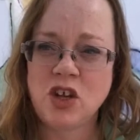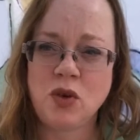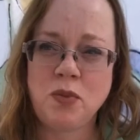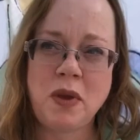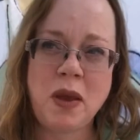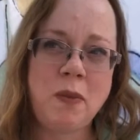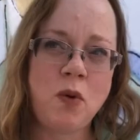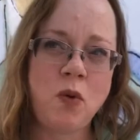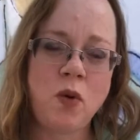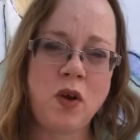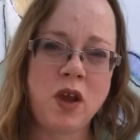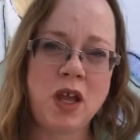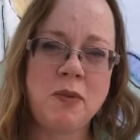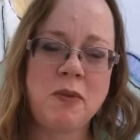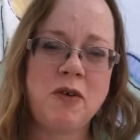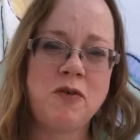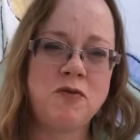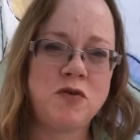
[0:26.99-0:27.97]
People worrying
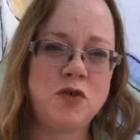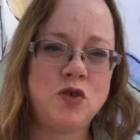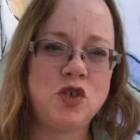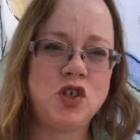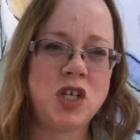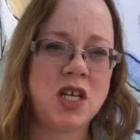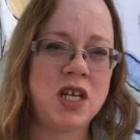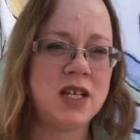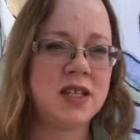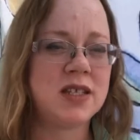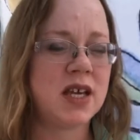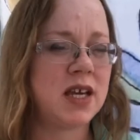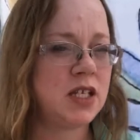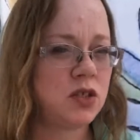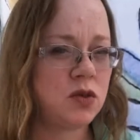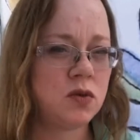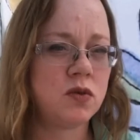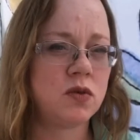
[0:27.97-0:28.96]
about food chains. I
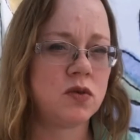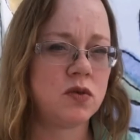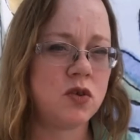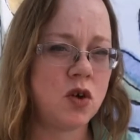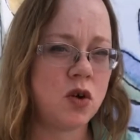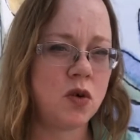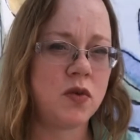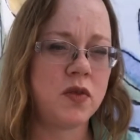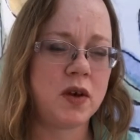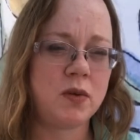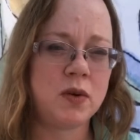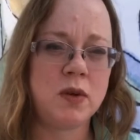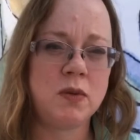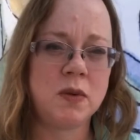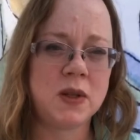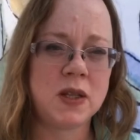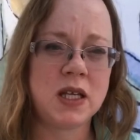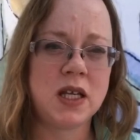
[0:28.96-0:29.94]
don't know that we
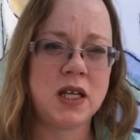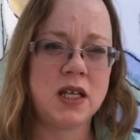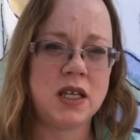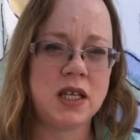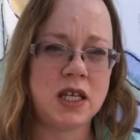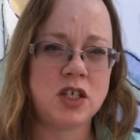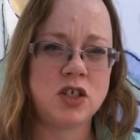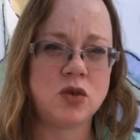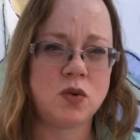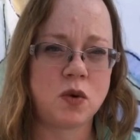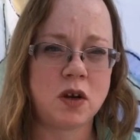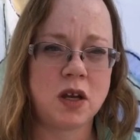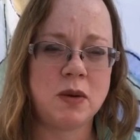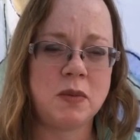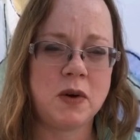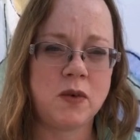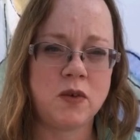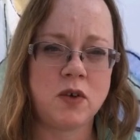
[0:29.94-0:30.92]
really need to worry
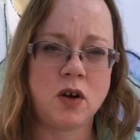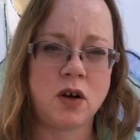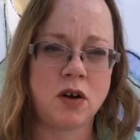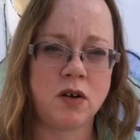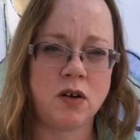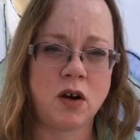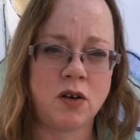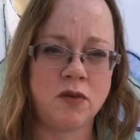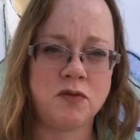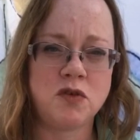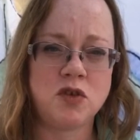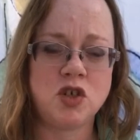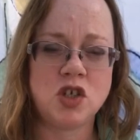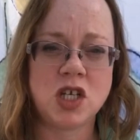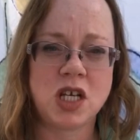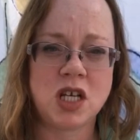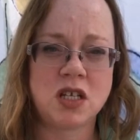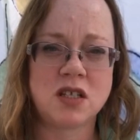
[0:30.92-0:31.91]
about our food
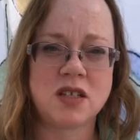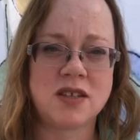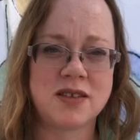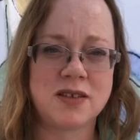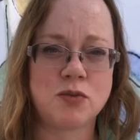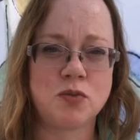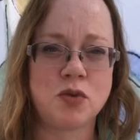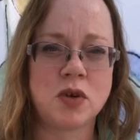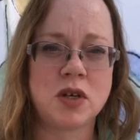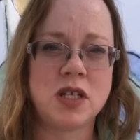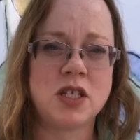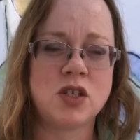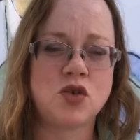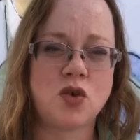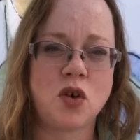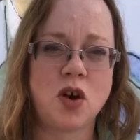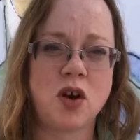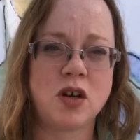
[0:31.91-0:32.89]
chains. They're pretty
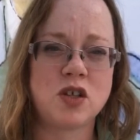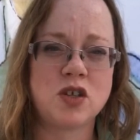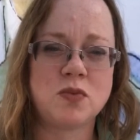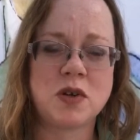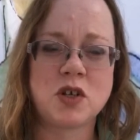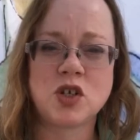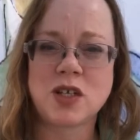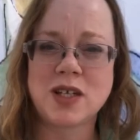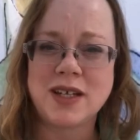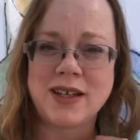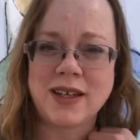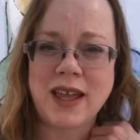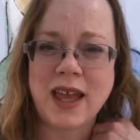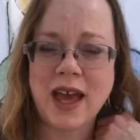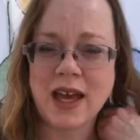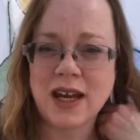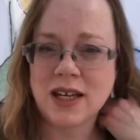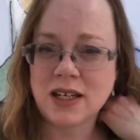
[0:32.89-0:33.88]
strong, especially in
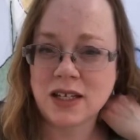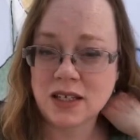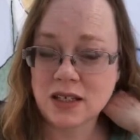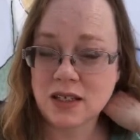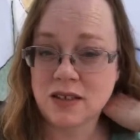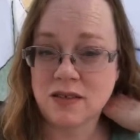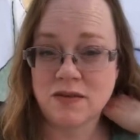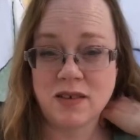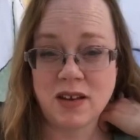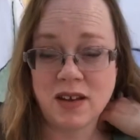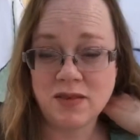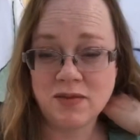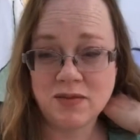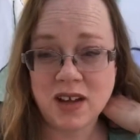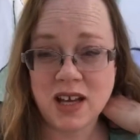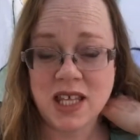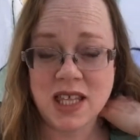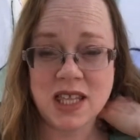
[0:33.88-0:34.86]
Canada
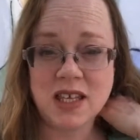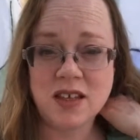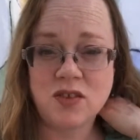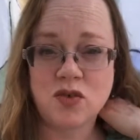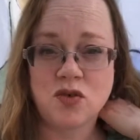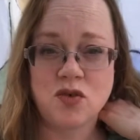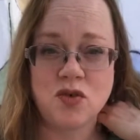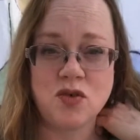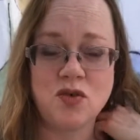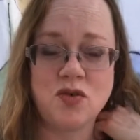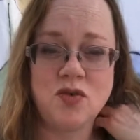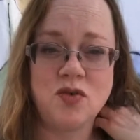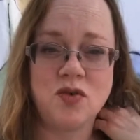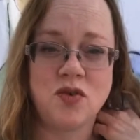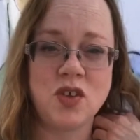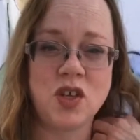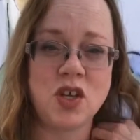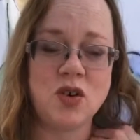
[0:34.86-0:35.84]
and I think through
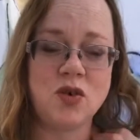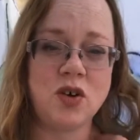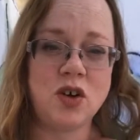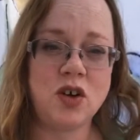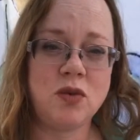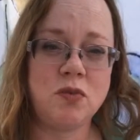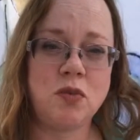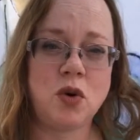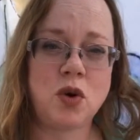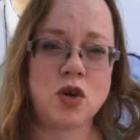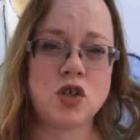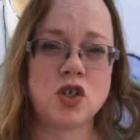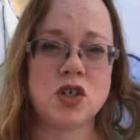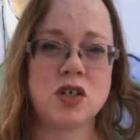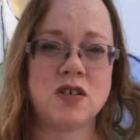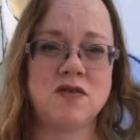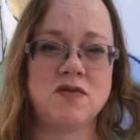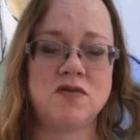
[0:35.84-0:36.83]
a good
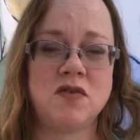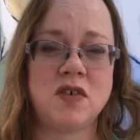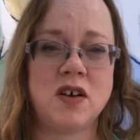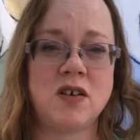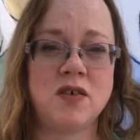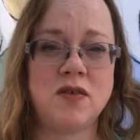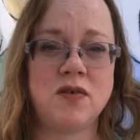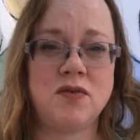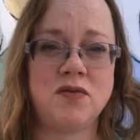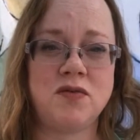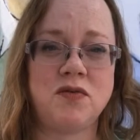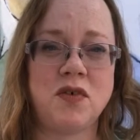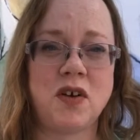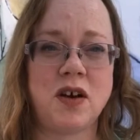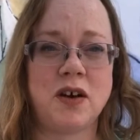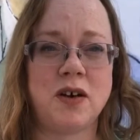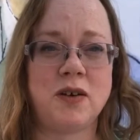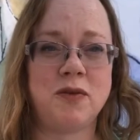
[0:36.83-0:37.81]
portion
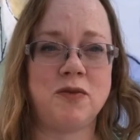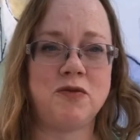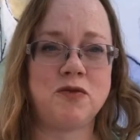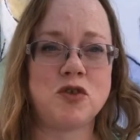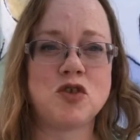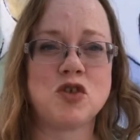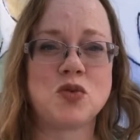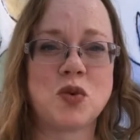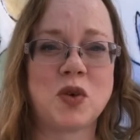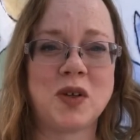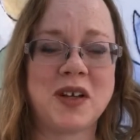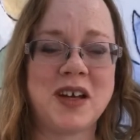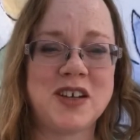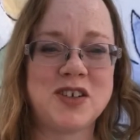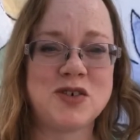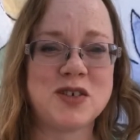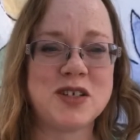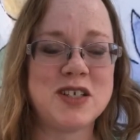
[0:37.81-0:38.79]
of first world
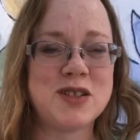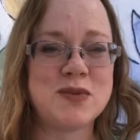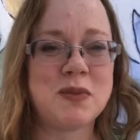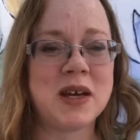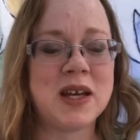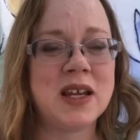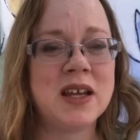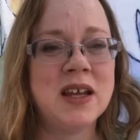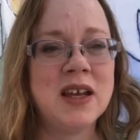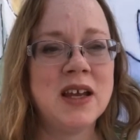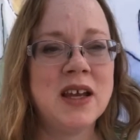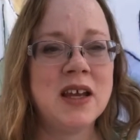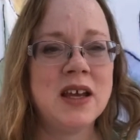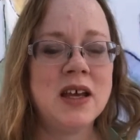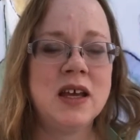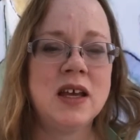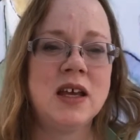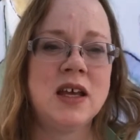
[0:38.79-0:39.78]
countries. But
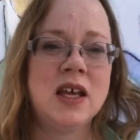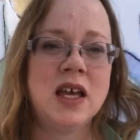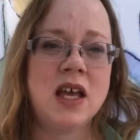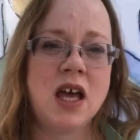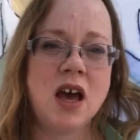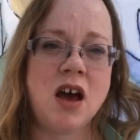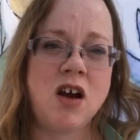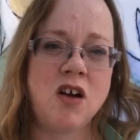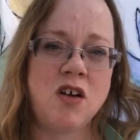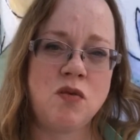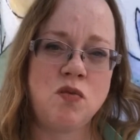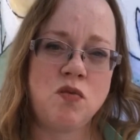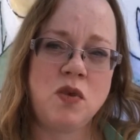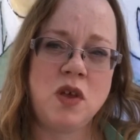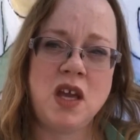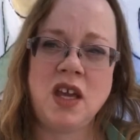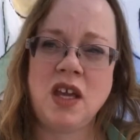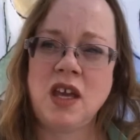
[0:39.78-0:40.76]

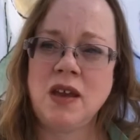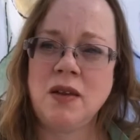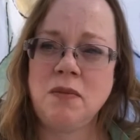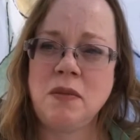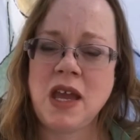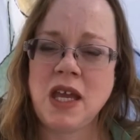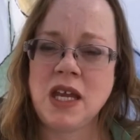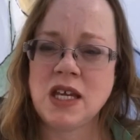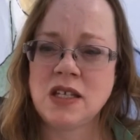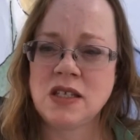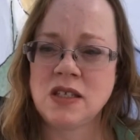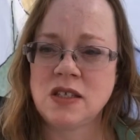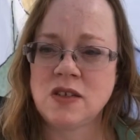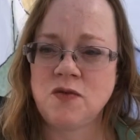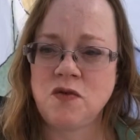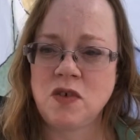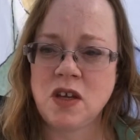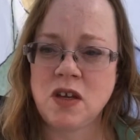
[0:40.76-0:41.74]
it can make
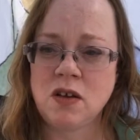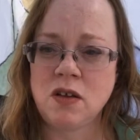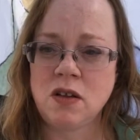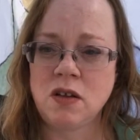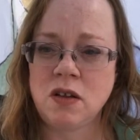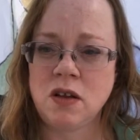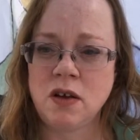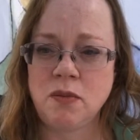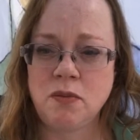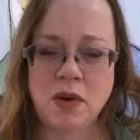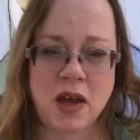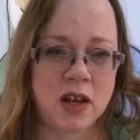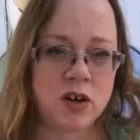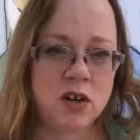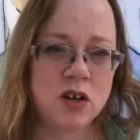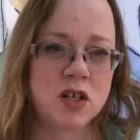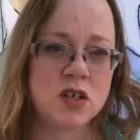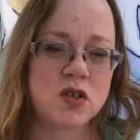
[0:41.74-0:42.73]
us feel
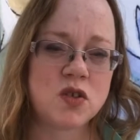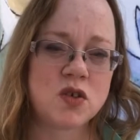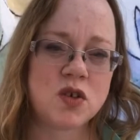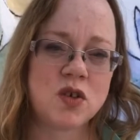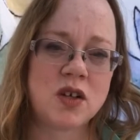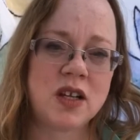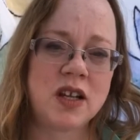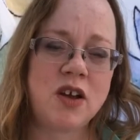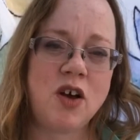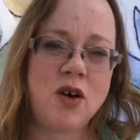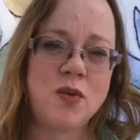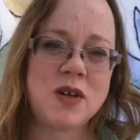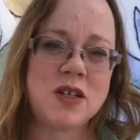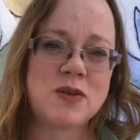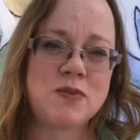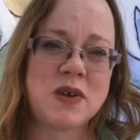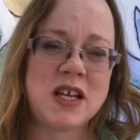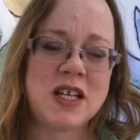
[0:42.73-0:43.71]
better. It certainly
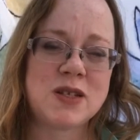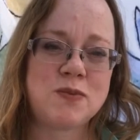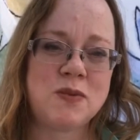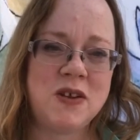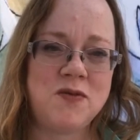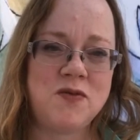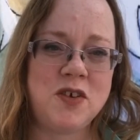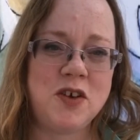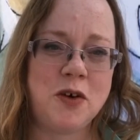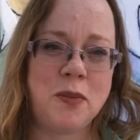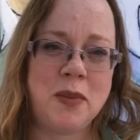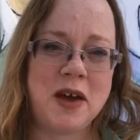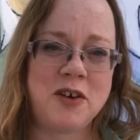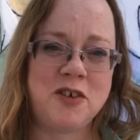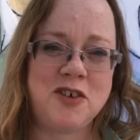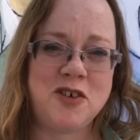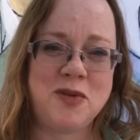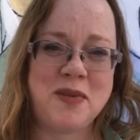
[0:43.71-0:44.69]
always makes me feel
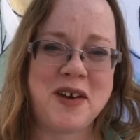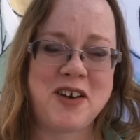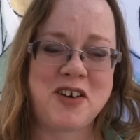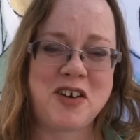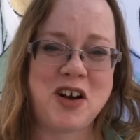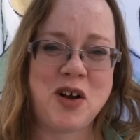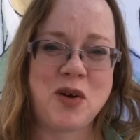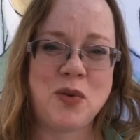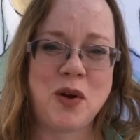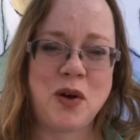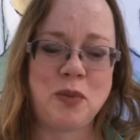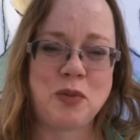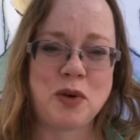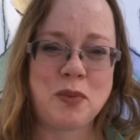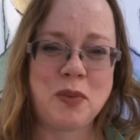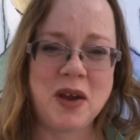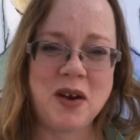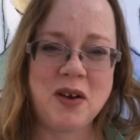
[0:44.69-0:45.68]
better, no matter how well
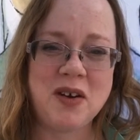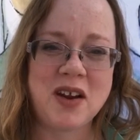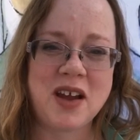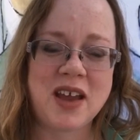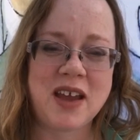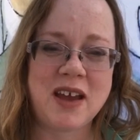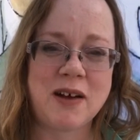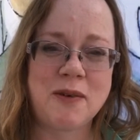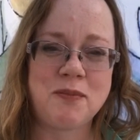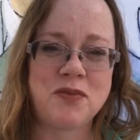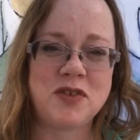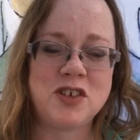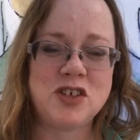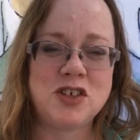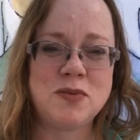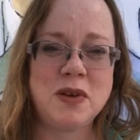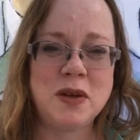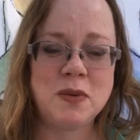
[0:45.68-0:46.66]
prepared I am,
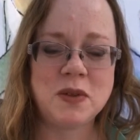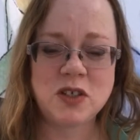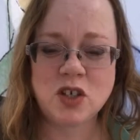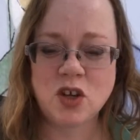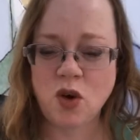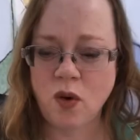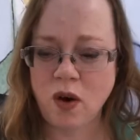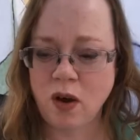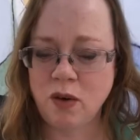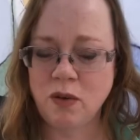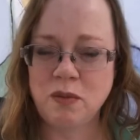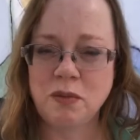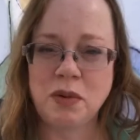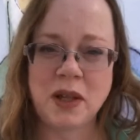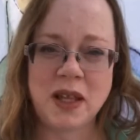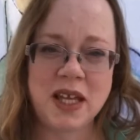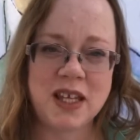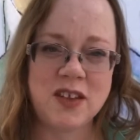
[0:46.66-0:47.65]
to be able to go out and
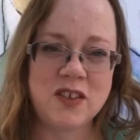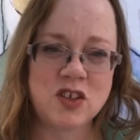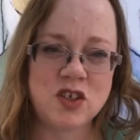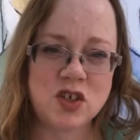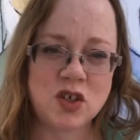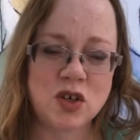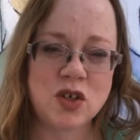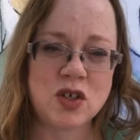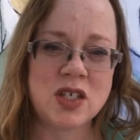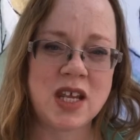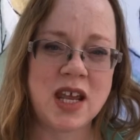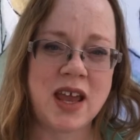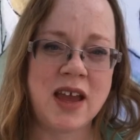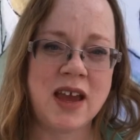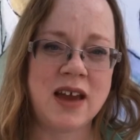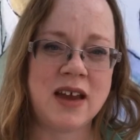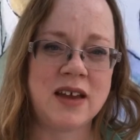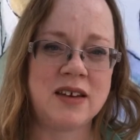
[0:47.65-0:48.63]
play in the dirt
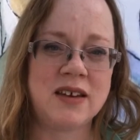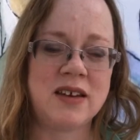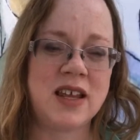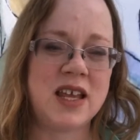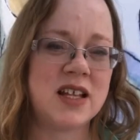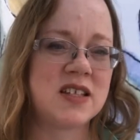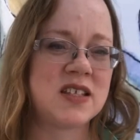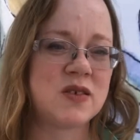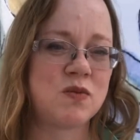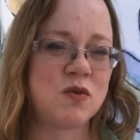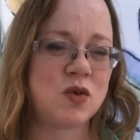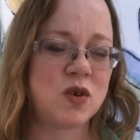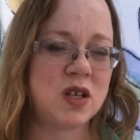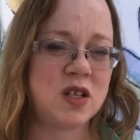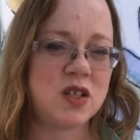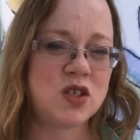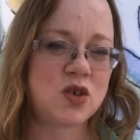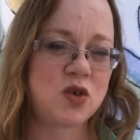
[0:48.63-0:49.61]
and get some
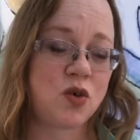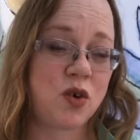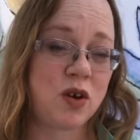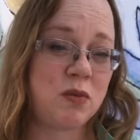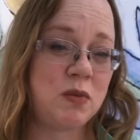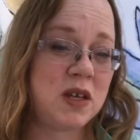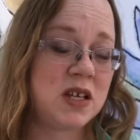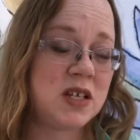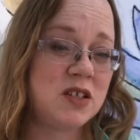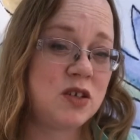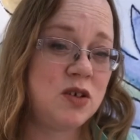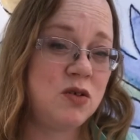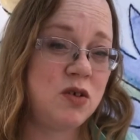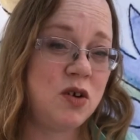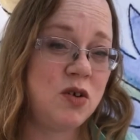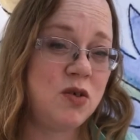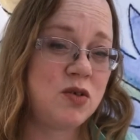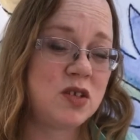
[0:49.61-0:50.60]
greens growing, because who
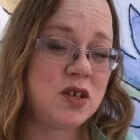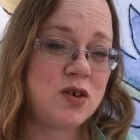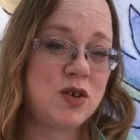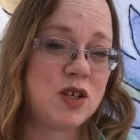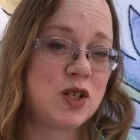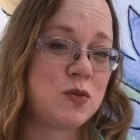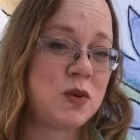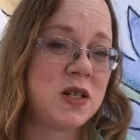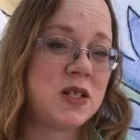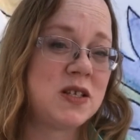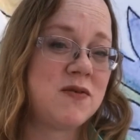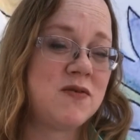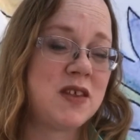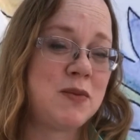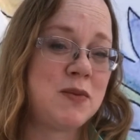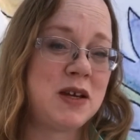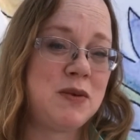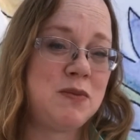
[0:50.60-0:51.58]
knows how expensive
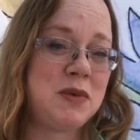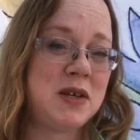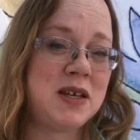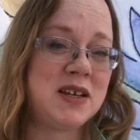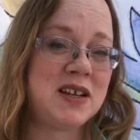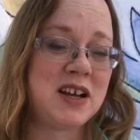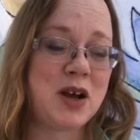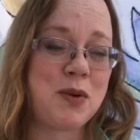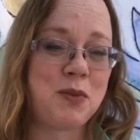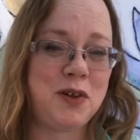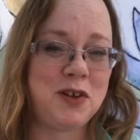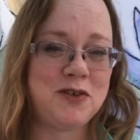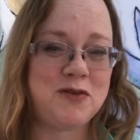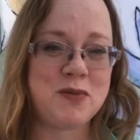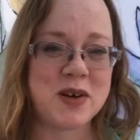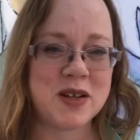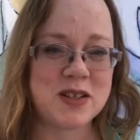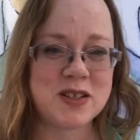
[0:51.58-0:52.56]
they might be in a couple
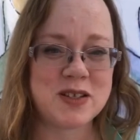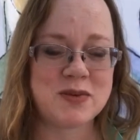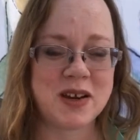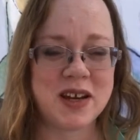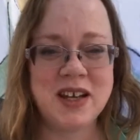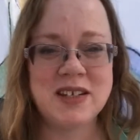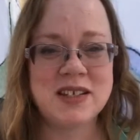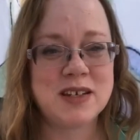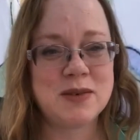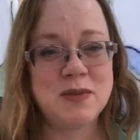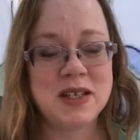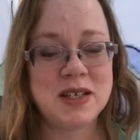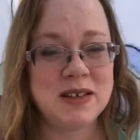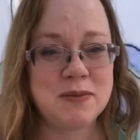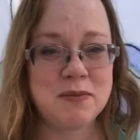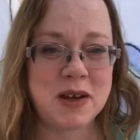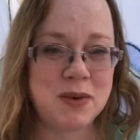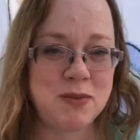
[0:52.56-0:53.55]
of months, right? I
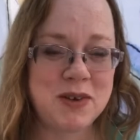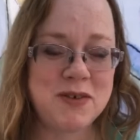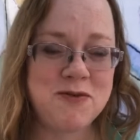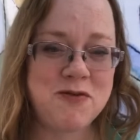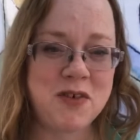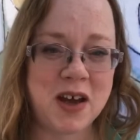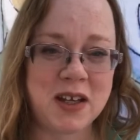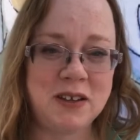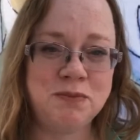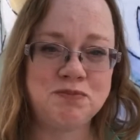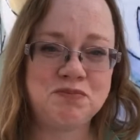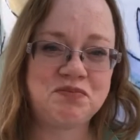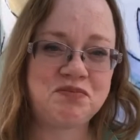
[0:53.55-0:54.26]
mean, it might be fine.